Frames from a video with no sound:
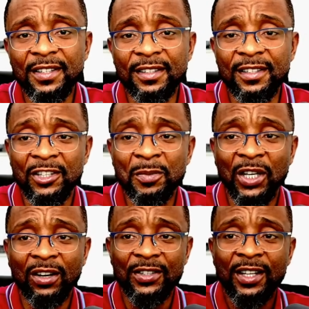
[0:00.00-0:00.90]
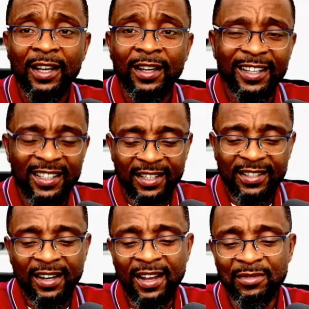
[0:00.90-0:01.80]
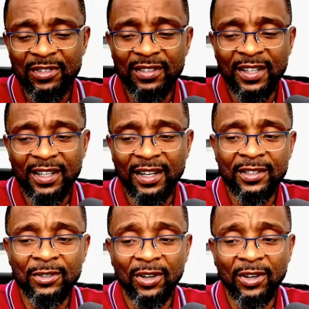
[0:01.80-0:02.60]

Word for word: just because it is around to drink alcohol,